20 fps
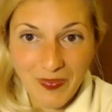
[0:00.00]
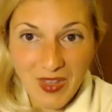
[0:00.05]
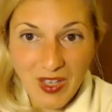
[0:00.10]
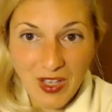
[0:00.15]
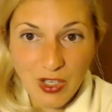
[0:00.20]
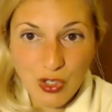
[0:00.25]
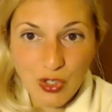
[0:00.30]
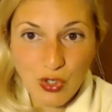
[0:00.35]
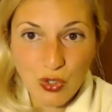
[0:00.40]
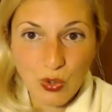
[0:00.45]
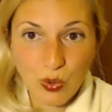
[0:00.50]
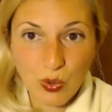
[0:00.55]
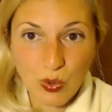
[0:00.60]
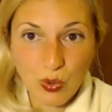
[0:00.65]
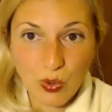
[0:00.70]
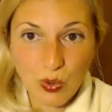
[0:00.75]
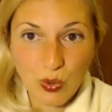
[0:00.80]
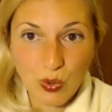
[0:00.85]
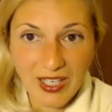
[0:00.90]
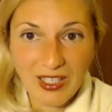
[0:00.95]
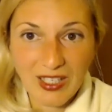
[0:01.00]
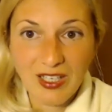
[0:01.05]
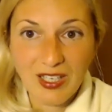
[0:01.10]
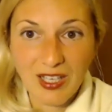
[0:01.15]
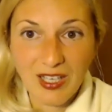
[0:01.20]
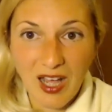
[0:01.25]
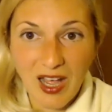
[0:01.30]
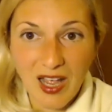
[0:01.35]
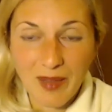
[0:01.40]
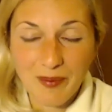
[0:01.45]
So 10
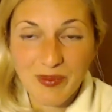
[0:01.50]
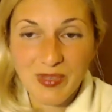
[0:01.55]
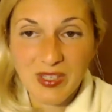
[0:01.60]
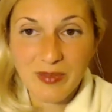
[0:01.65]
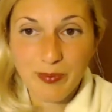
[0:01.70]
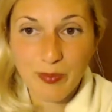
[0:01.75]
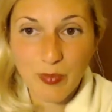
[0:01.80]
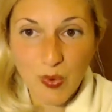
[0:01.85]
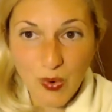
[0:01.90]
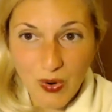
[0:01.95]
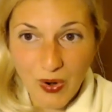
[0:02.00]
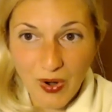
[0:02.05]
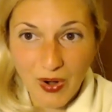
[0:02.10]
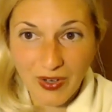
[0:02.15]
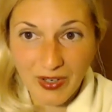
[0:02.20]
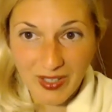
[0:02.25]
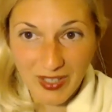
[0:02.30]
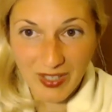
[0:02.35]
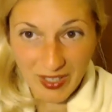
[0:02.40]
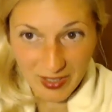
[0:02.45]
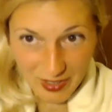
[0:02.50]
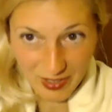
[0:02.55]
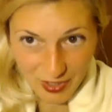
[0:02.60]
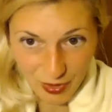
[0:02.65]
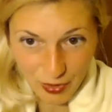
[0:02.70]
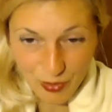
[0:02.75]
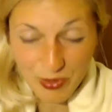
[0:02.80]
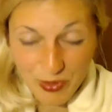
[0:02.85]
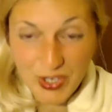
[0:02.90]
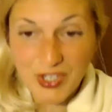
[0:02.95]
times more than the
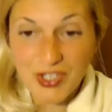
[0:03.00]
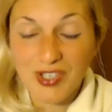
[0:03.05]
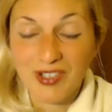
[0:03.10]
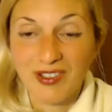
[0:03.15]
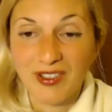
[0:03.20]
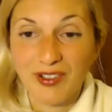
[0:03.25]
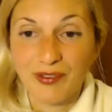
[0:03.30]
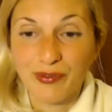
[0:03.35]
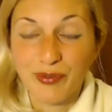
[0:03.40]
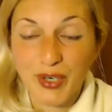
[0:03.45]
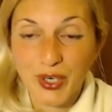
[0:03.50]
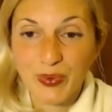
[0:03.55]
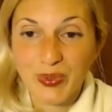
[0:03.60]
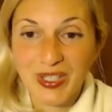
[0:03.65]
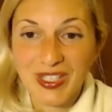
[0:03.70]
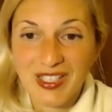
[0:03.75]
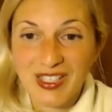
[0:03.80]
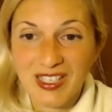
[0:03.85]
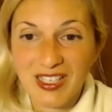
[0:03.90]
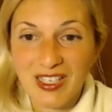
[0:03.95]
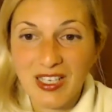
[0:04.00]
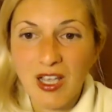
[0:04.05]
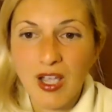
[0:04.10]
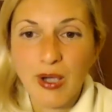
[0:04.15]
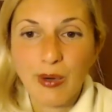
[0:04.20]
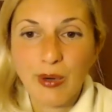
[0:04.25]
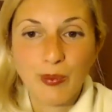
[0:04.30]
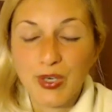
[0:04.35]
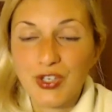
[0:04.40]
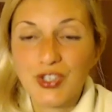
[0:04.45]
original frequency,
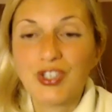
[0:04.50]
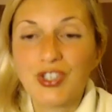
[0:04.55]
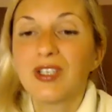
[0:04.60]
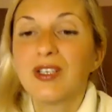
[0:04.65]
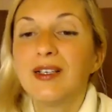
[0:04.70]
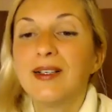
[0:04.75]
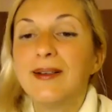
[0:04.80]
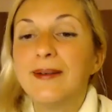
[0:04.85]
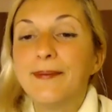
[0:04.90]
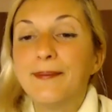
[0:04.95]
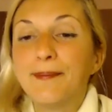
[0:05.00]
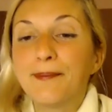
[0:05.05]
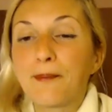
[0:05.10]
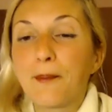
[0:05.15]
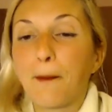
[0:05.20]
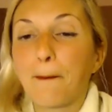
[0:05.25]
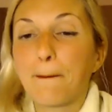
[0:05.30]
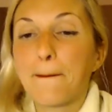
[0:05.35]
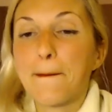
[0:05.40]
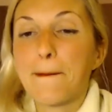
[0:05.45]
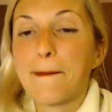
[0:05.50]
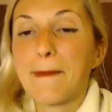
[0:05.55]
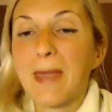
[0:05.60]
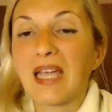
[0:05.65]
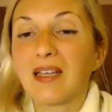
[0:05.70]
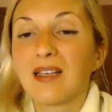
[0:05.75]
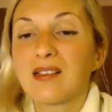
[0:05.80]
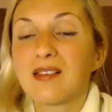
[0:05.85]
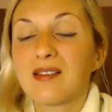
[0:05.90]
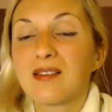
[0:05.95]
which
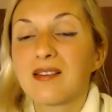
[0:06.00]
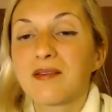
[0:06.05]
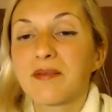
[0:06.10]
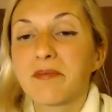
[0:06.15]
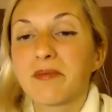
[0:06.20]
is